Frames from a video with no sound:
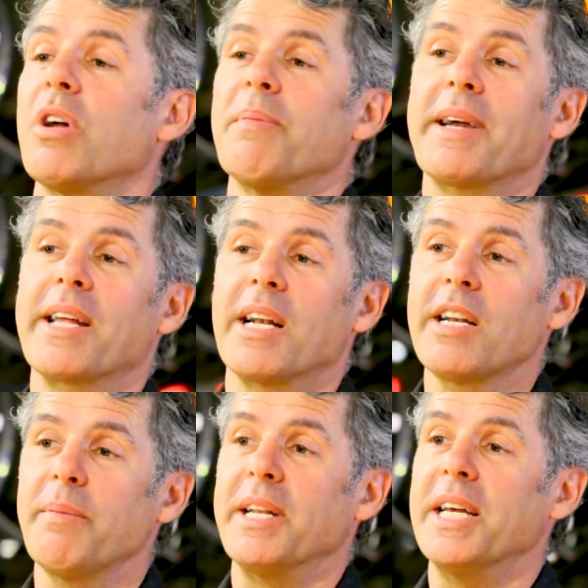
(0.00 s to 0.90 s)
try to make it a
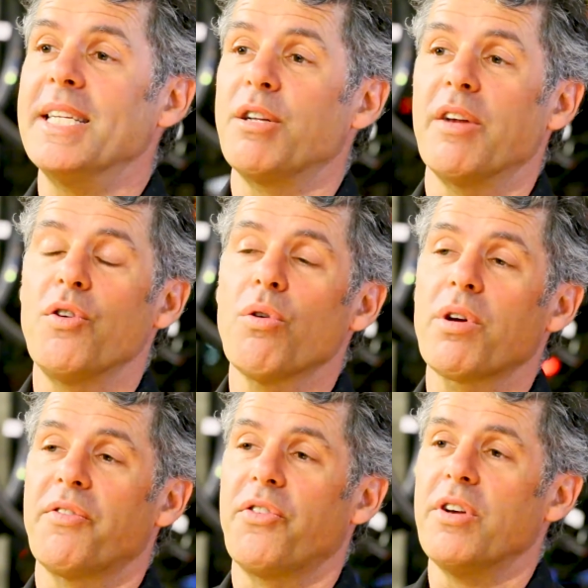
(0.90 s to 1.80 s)
little bit easier if you're
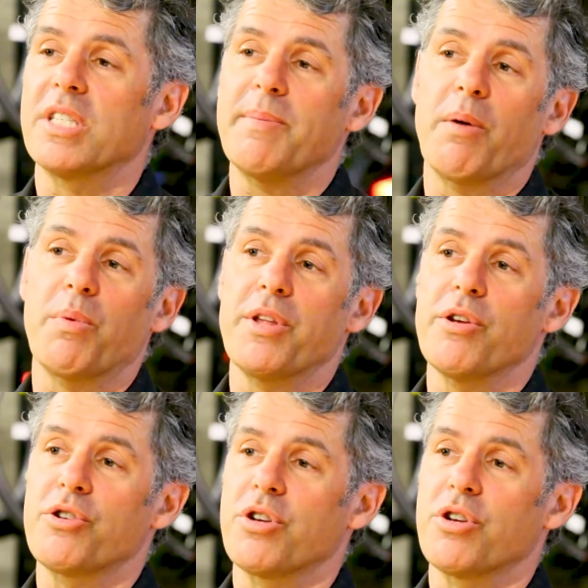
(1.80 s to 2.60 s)
confused about whether you